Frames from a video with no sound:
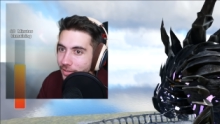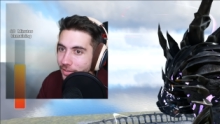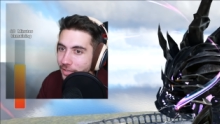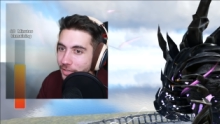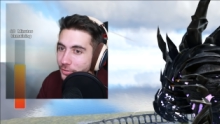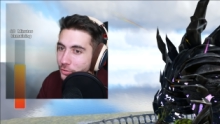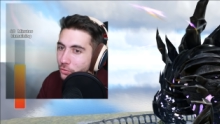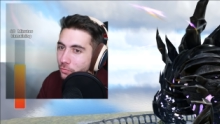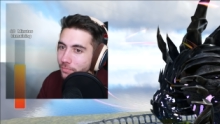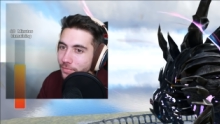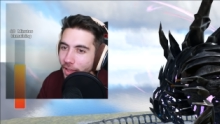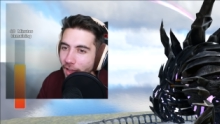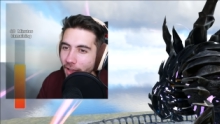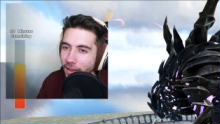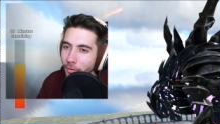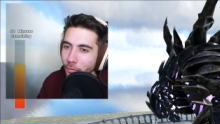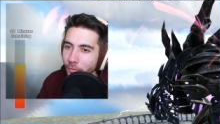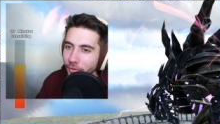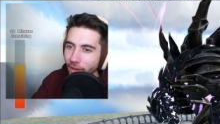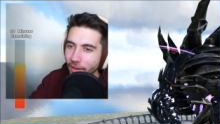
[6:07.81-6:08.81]
He's...
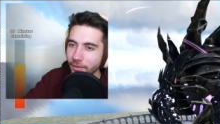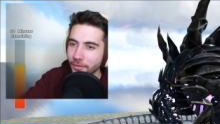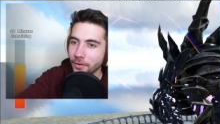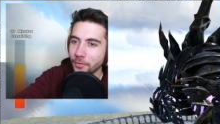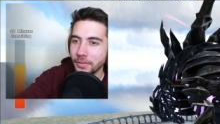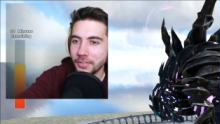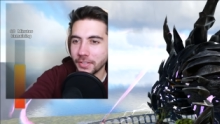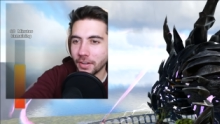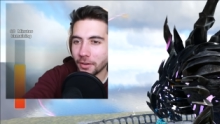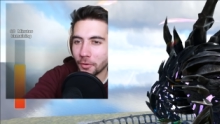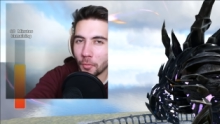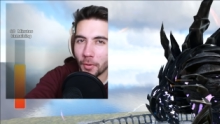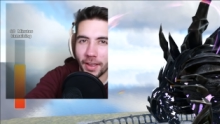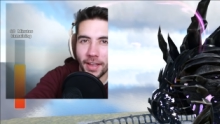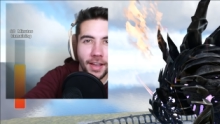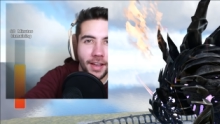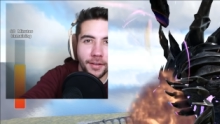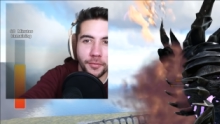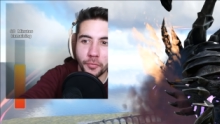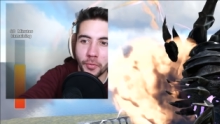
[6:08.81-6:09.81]
I don't... I don't know. He's not
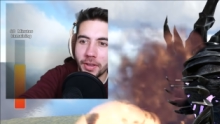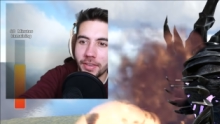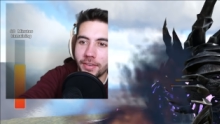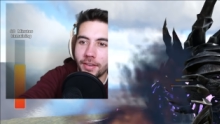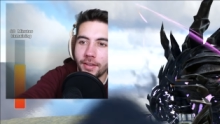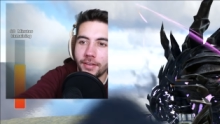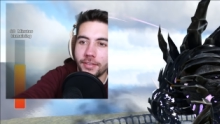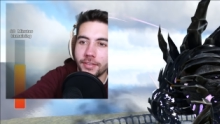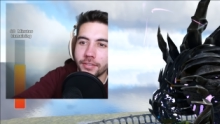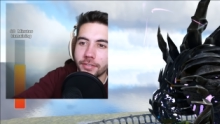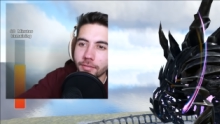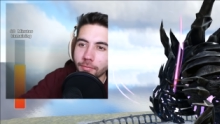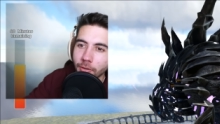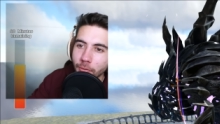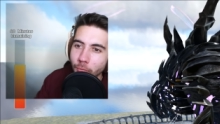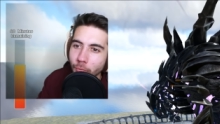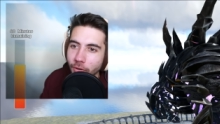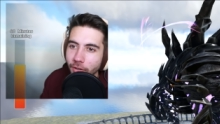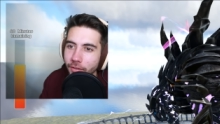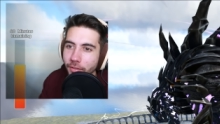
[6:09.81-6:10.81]
quite halfway yet. He's,
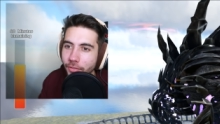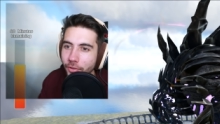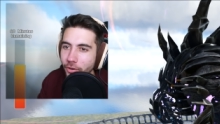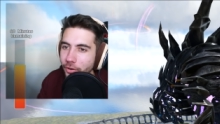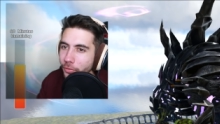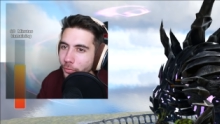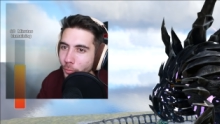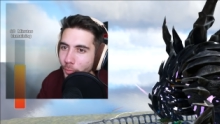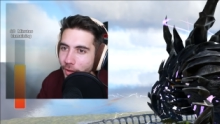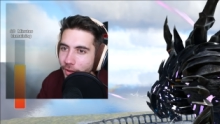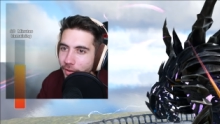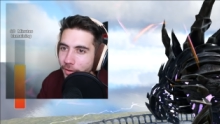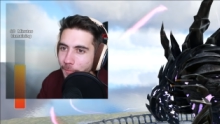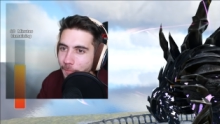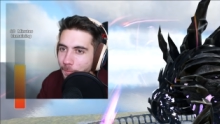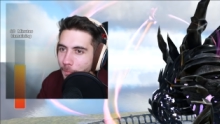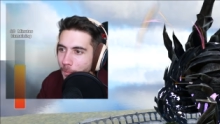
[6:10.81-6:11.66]
like, what? Third of the way?